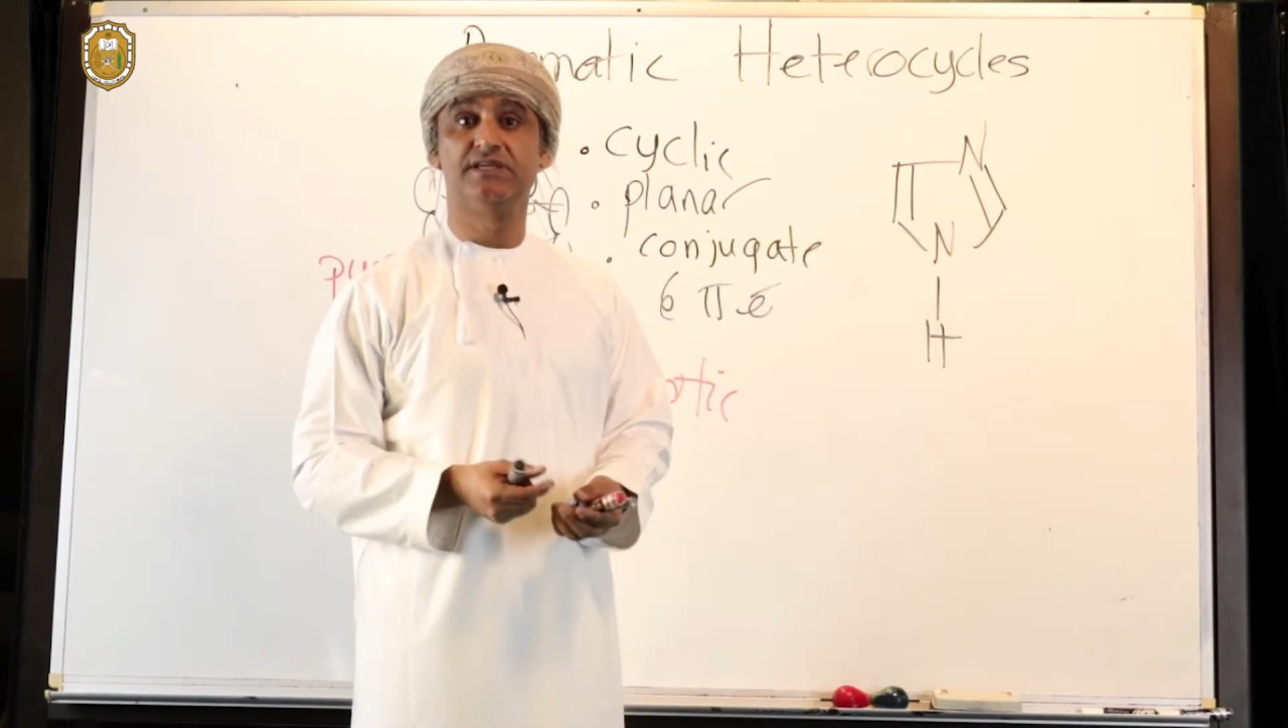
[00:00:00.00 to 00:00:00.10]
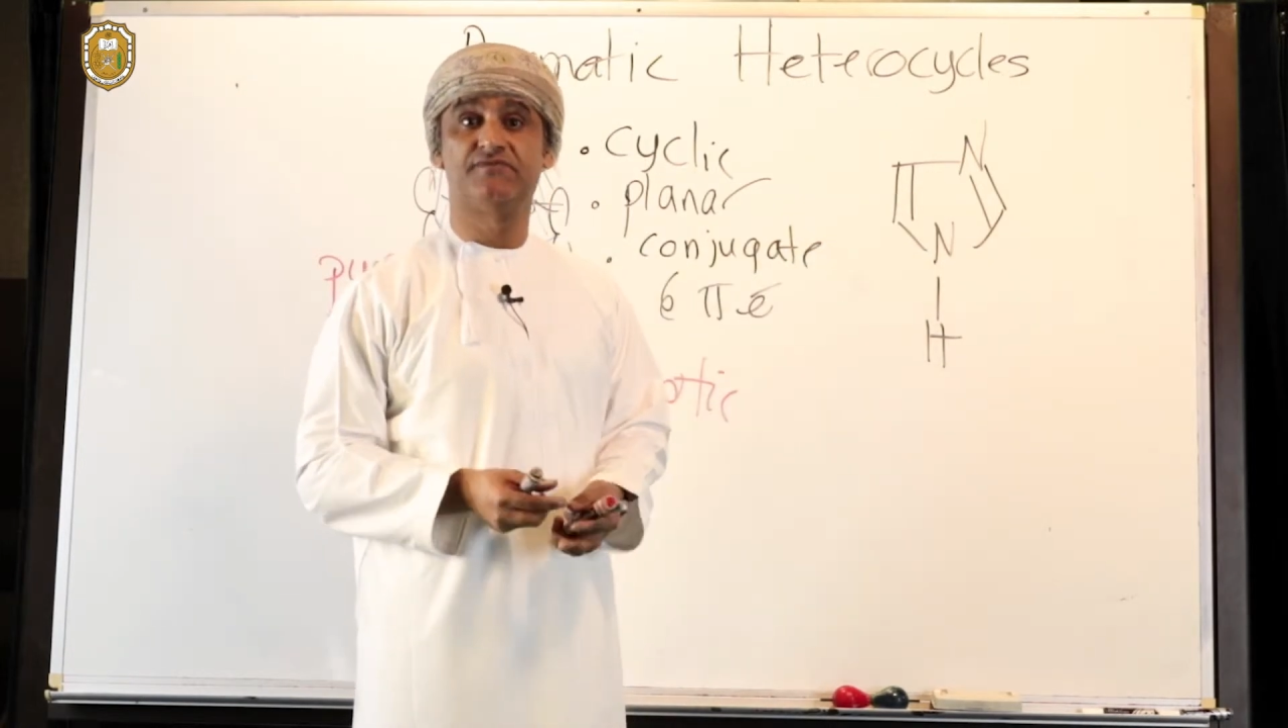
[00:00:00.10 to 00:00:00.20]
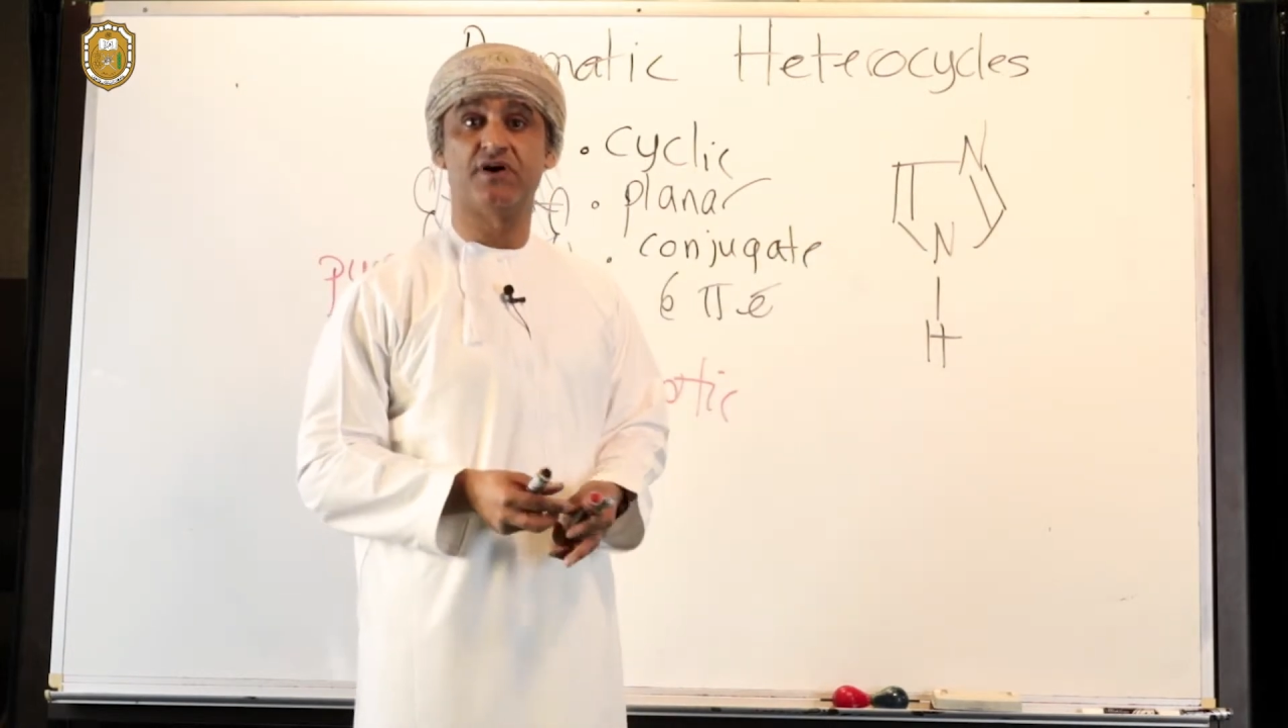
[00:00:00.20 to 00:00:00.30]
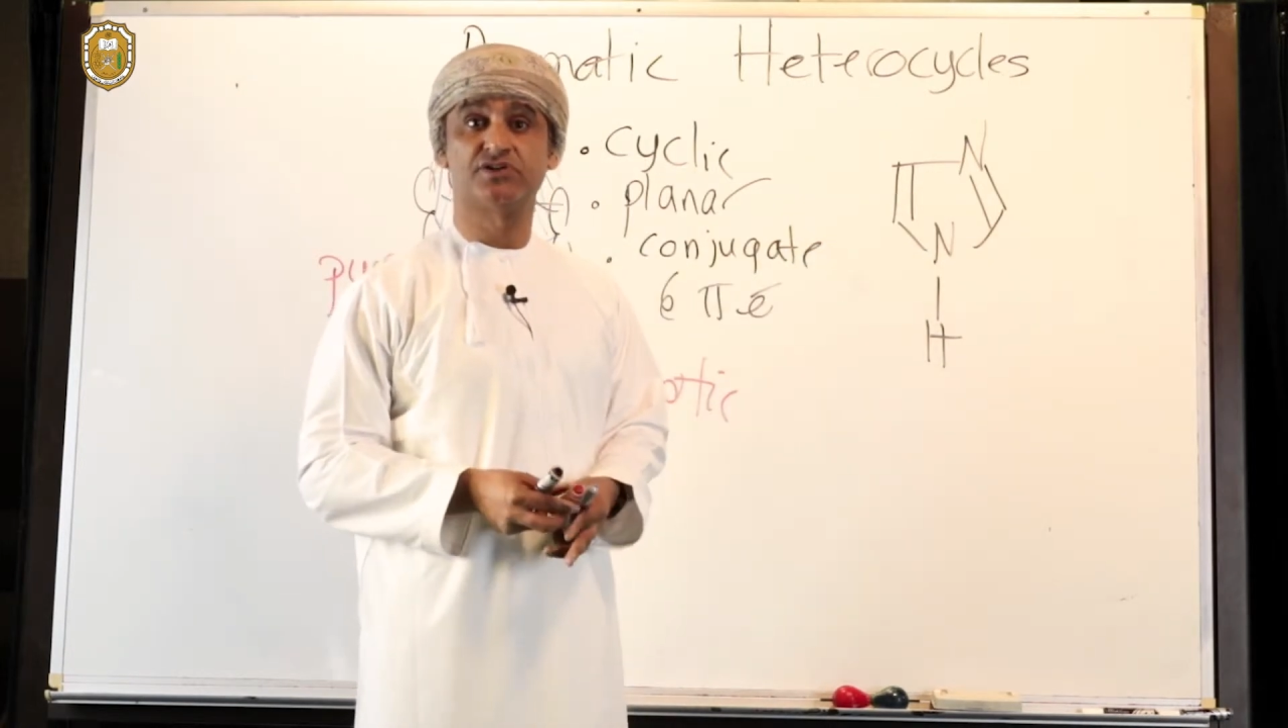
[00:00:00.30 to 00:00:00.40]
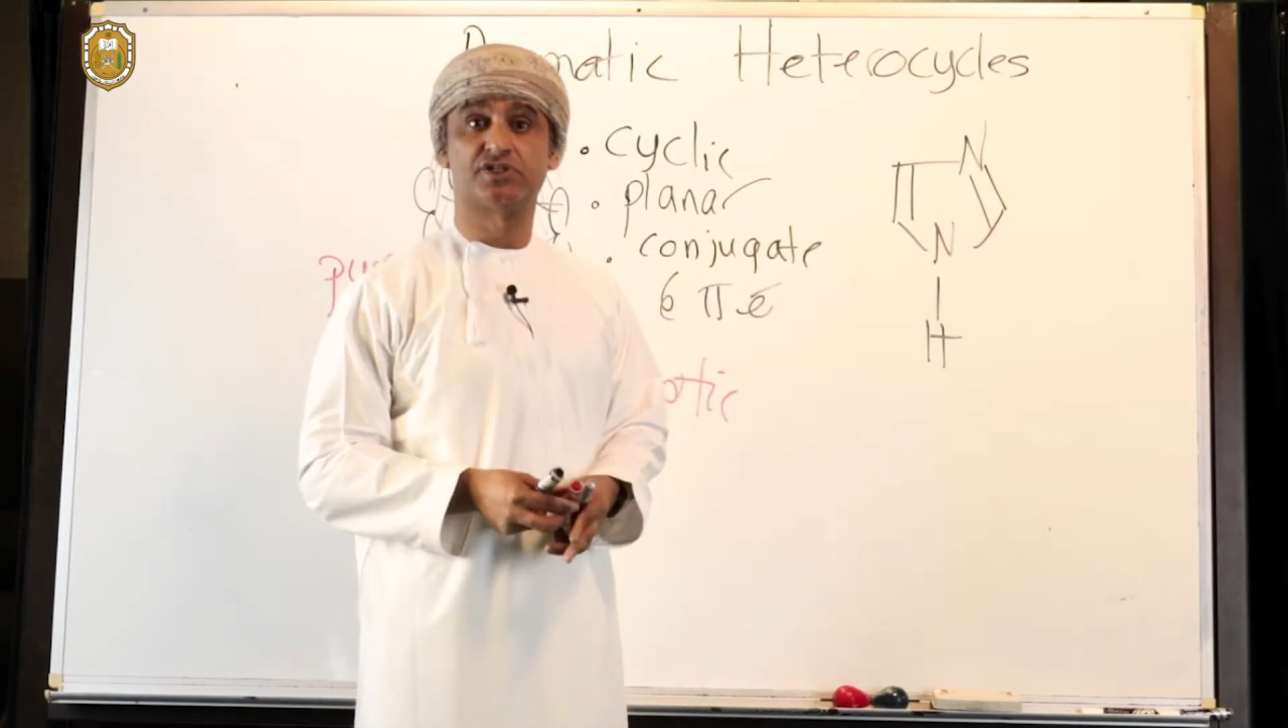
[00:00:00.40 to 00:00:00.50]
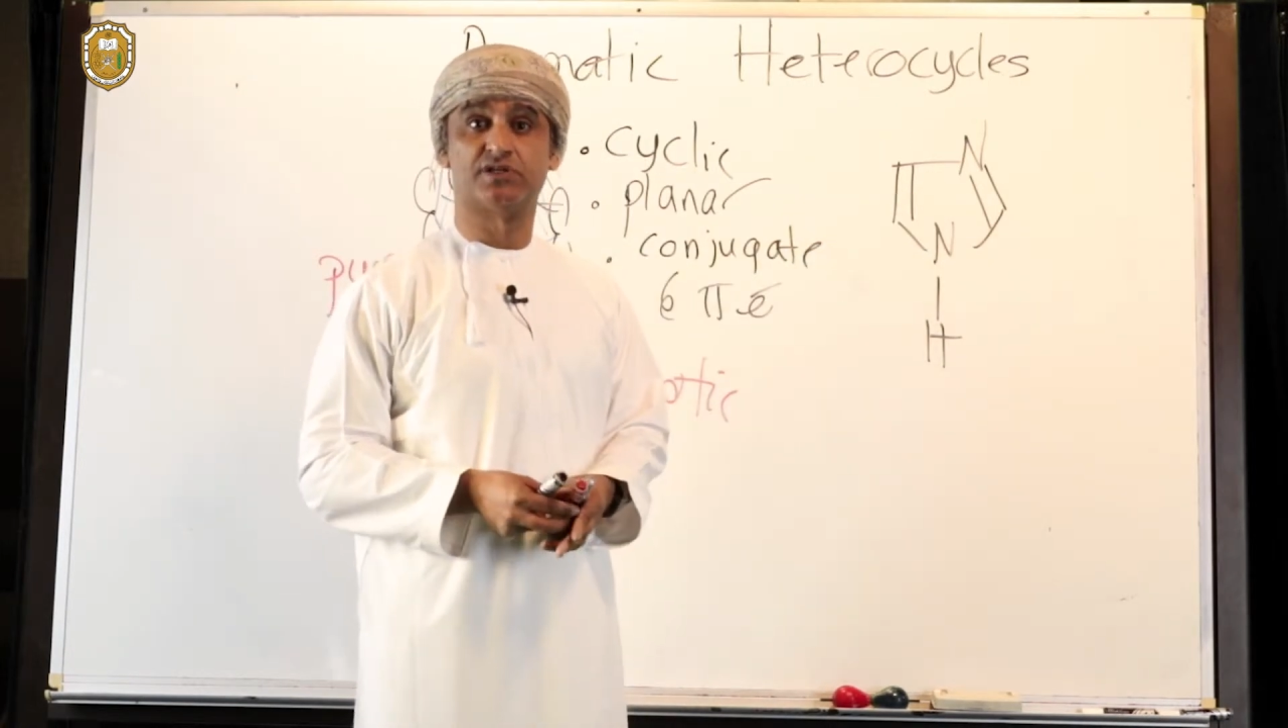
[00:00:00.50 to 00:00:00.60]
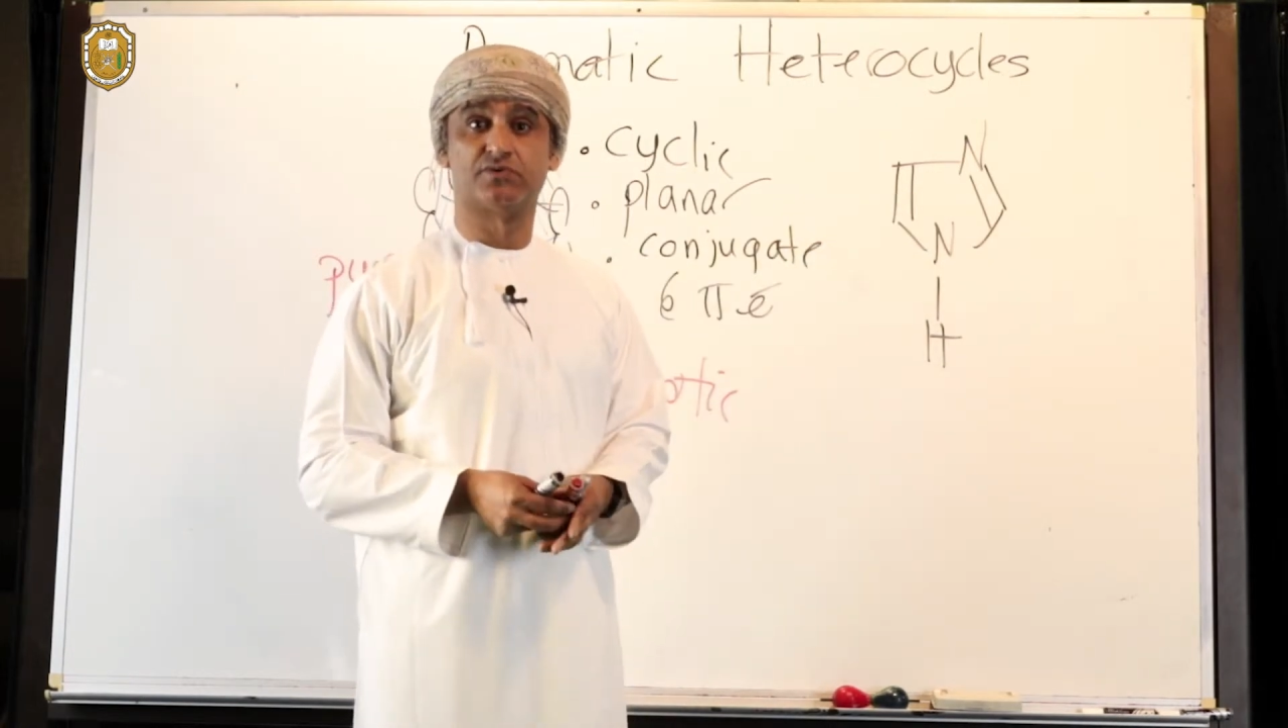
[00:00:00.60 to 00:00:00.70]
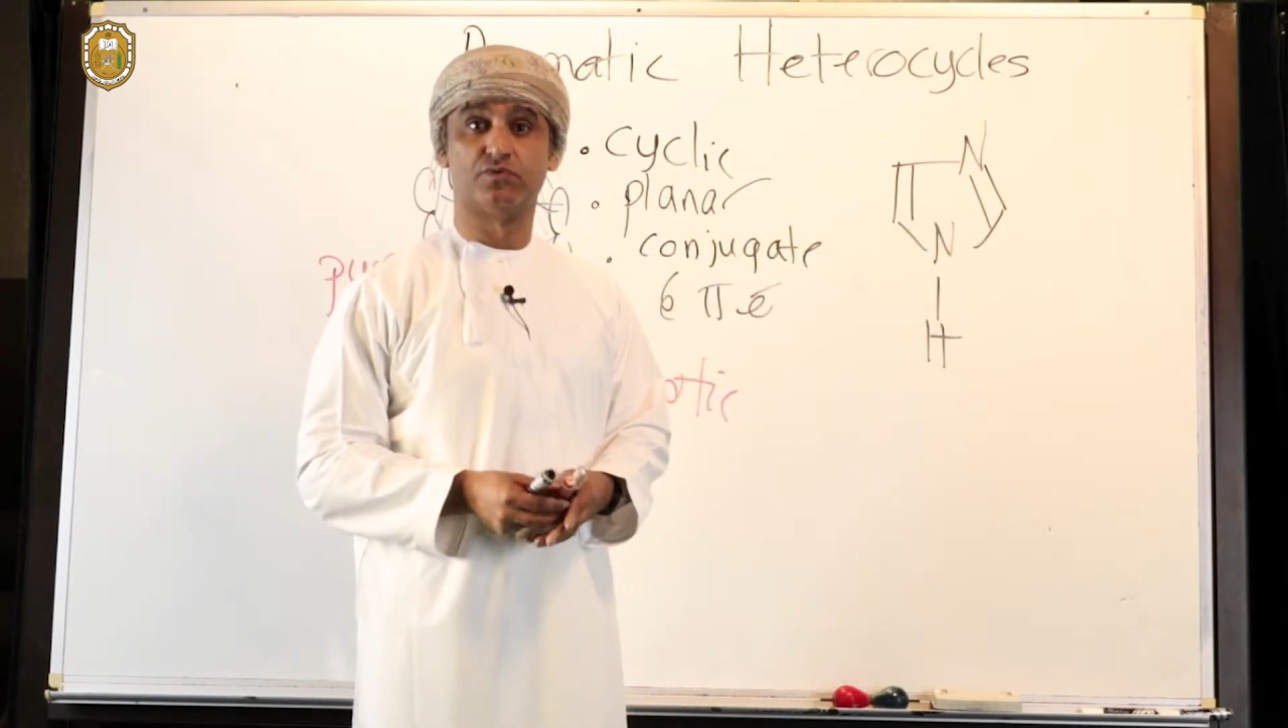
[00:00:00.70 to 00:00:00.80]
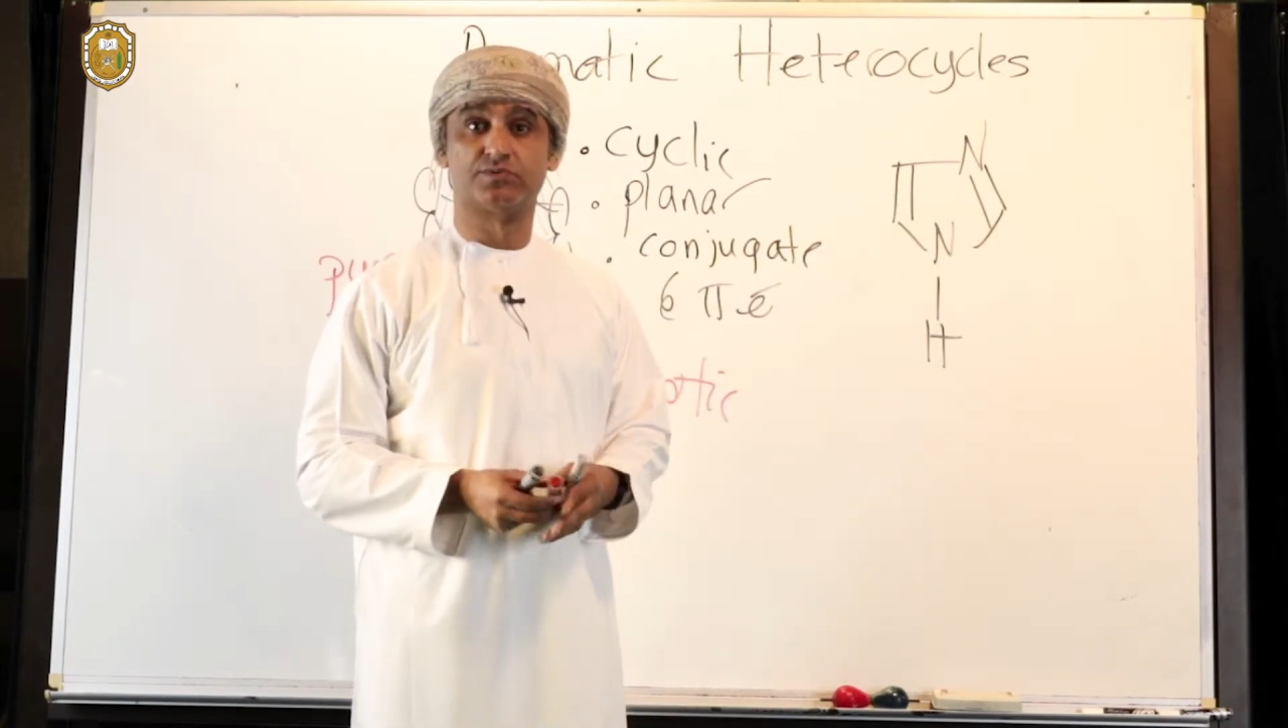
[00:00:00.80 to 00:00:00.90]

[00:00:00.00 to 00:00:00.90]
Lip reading: function group.